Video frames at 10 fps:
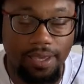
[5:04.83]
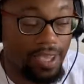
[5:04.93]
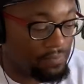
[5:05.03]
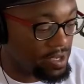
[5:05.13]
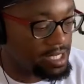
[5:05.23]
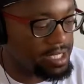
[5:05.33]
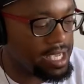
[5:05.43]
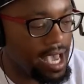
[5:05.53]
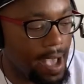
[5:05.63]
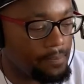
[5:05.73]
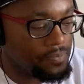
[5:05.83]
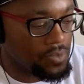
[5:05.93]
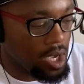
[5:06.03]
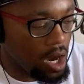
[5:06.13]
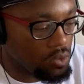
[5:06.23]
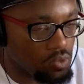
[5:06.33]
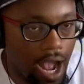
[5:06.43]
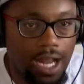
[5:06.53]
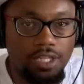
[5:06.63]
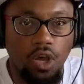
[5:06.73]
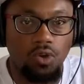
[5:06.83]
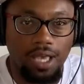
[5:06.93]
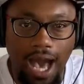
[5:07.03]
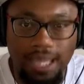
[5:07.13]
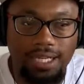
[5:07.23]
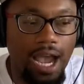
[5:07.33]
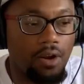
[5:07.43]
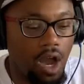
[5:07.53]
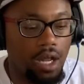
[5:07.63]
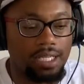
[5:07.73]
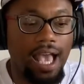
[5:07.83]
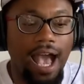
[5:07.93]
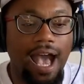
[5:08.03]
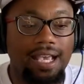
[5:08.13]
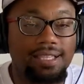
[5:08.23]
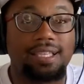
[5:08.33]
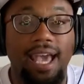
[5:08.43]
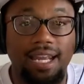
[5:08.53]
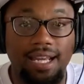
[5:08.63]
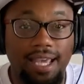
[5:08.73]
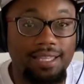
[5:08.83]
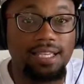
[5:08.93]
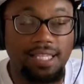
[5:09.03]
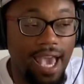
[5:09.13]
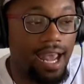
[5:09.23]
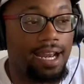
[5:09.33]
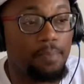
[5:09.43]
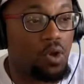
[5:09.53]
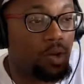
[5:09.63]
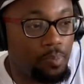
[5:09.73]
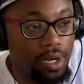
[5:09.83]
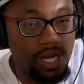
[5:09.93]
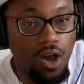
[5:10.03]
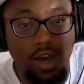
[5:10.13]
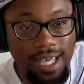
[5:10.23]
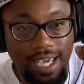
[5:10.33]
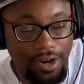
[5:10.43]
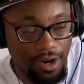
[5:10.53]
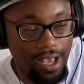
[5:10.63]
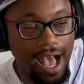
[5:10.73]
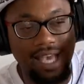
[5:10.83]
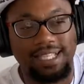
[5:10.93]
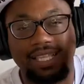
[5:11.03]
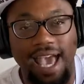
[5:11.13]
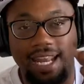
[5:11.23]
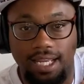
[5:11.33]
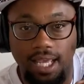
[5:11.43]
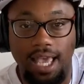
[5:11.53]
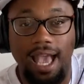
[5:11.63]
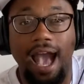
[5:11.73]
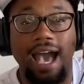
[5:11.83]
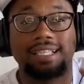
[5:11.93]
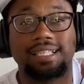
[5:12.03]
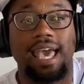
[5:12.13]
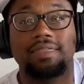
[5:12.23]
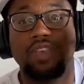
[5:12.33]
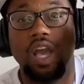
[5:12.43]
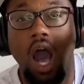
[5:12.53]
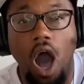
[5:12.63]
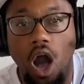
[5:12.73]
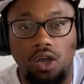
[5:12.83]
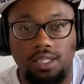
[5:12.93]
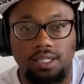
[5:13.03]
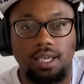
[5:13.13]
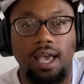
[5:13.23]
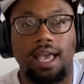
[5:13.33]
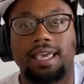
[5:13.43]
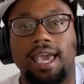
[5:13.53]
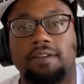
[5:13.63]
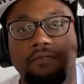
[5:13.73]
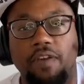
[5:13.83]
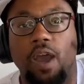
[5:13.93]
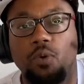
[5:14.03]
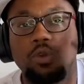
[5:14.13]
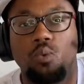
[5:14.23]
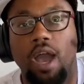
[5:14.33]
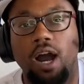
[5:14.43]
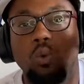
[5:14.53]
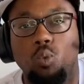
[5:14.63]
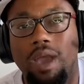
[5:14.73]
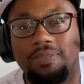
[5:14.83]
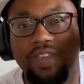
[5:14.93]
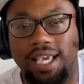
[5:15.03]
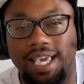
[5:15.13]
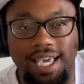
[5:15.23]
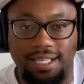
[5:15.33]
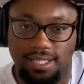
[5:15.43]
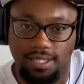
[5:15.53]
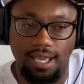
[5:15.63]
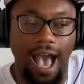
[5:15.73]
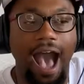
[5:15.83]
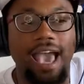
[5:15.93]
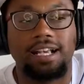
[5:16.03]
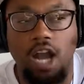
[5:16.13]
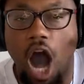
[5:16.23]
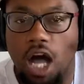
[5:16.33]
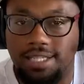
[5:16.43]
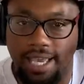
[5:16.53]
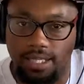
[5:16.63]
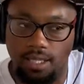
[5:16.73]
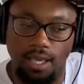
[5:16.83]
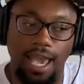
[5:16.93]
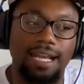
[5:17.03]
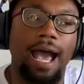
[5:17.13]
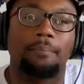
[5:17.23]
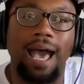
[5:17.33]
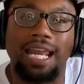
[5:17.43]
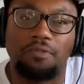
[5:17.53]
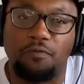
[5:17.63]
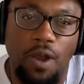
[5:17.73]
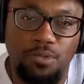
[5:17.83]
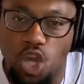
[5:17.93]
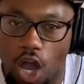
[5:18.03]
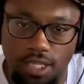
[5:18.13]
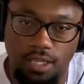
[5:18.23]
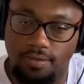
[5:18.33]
They eventually got a uh, Rondo, Gallinari, all I said it in the chat, and I'm going to put it on here. I said it. I said the Hawks can very well win the East. I called it. And I'm not even from Georgia.